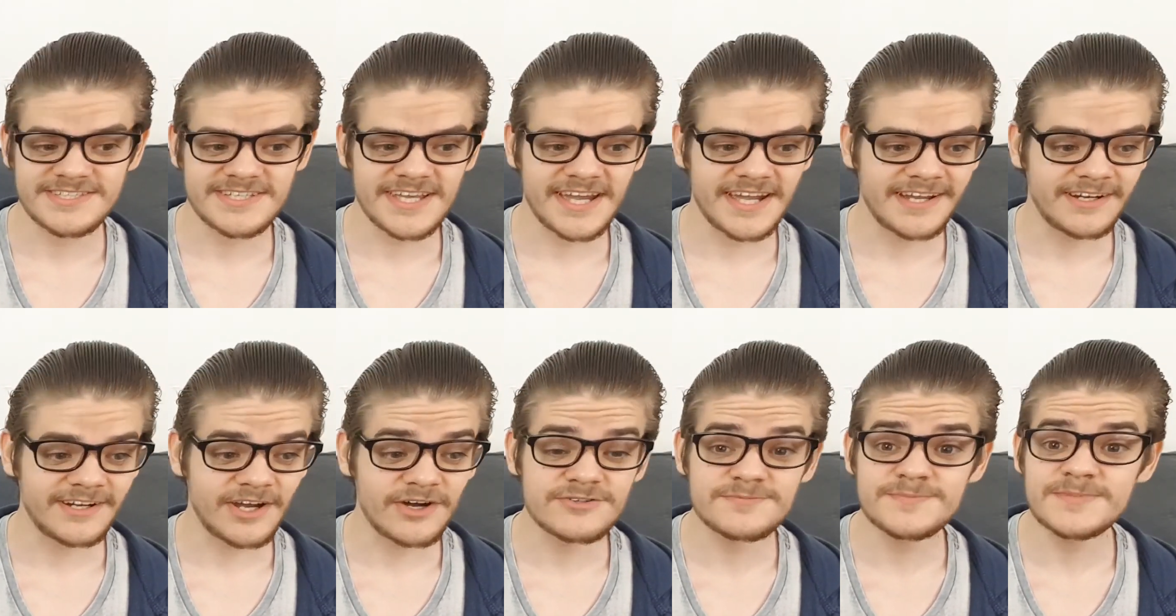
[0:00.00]
And
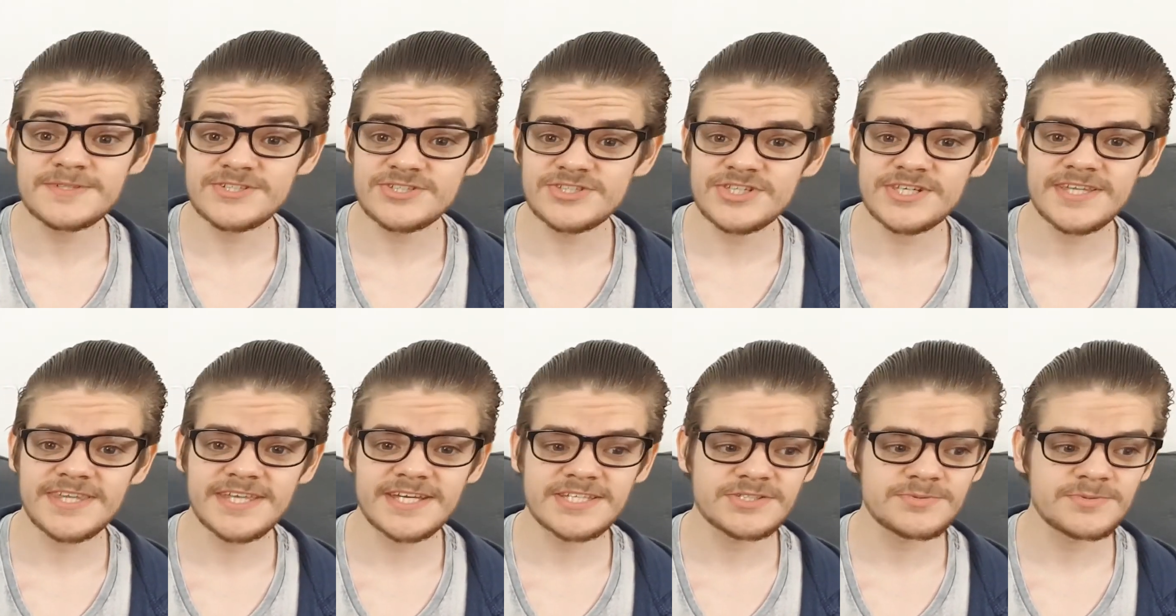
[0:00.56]
I was meant to check
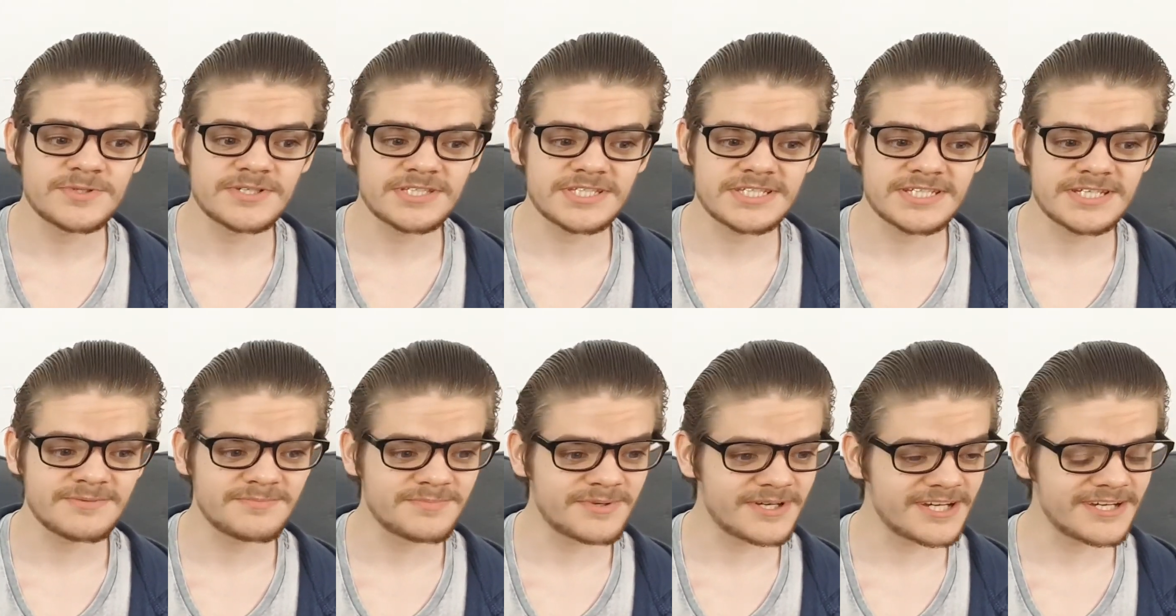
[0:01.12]
their
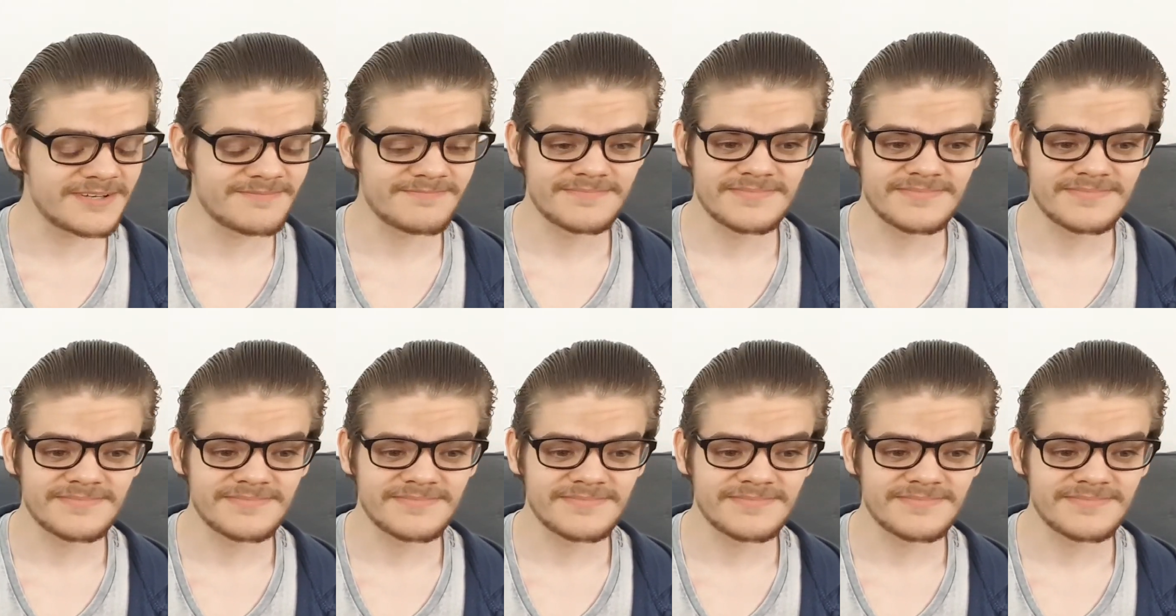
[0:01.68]
Twitter, but